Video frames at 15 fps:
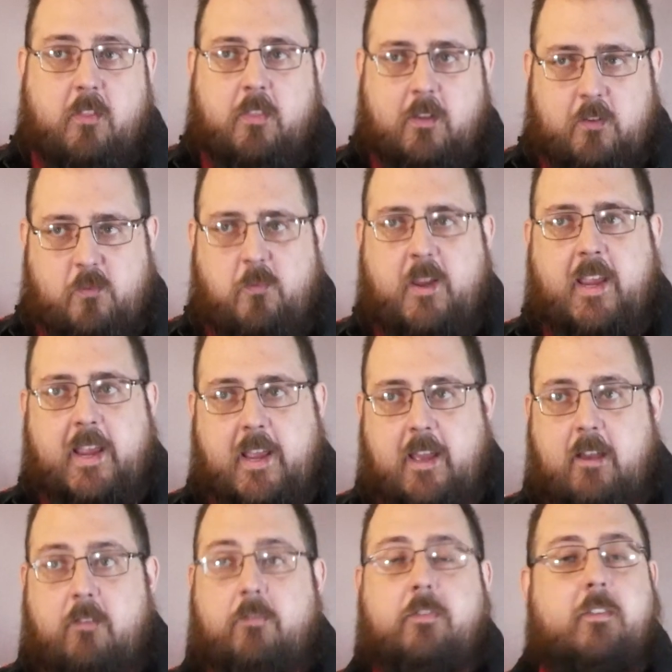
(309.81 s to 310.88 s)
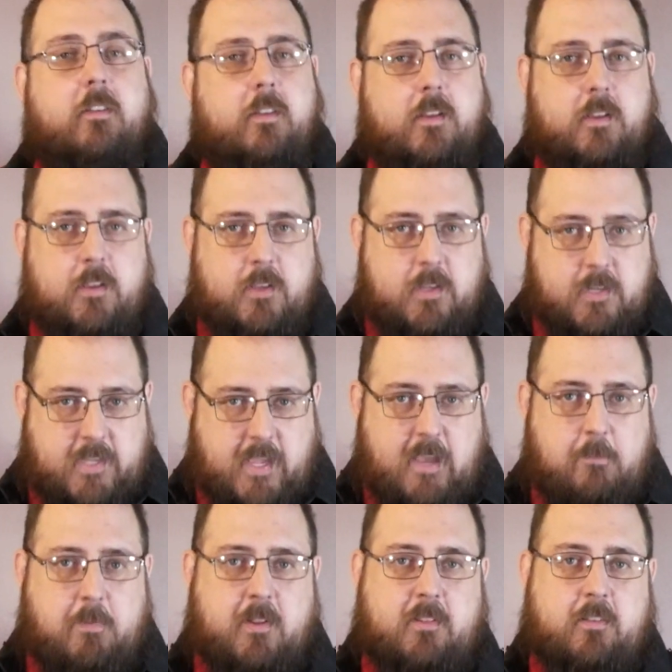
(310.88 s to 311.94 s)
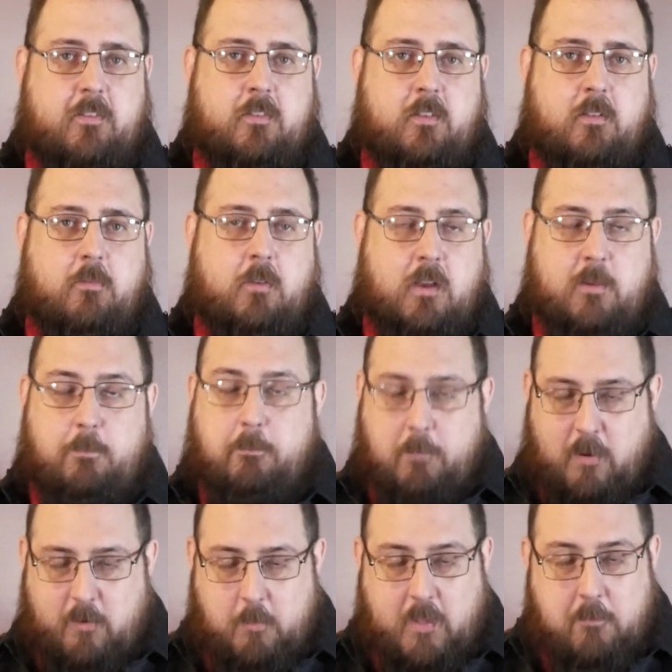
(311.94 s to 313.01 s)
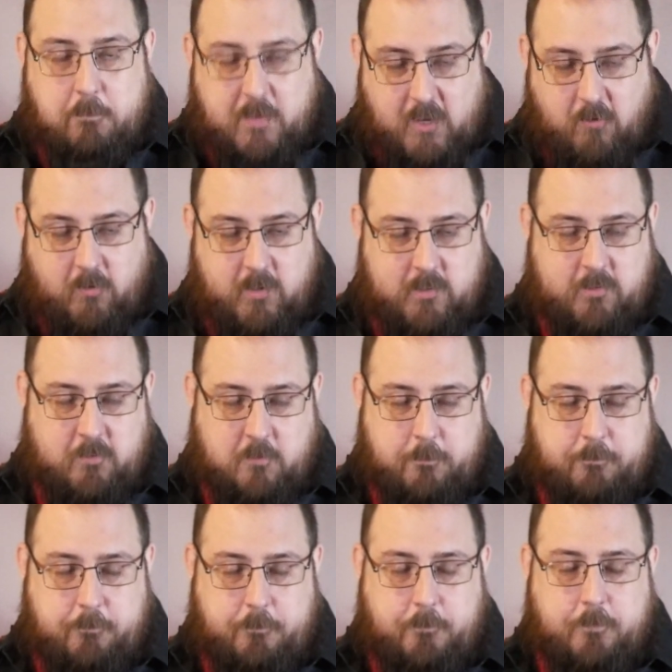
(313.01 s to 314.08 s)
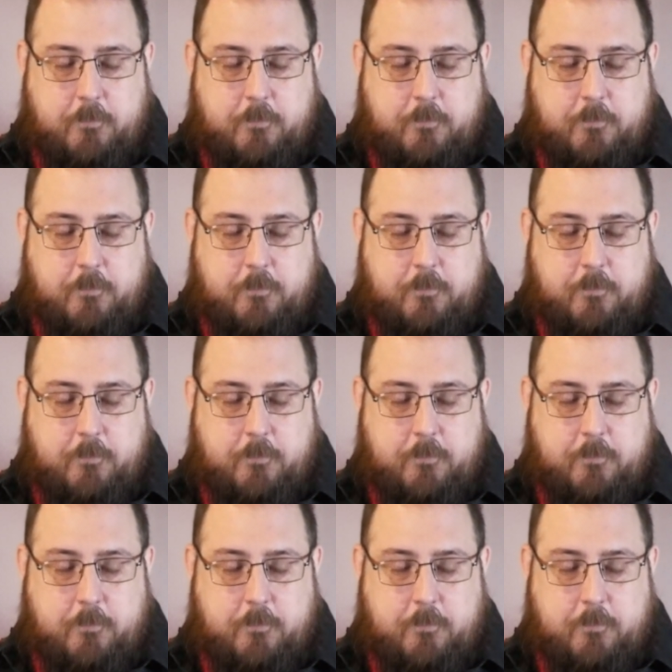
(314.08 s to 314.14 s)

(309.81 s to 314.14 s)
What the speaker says: And thus we have capitalism, imperialism,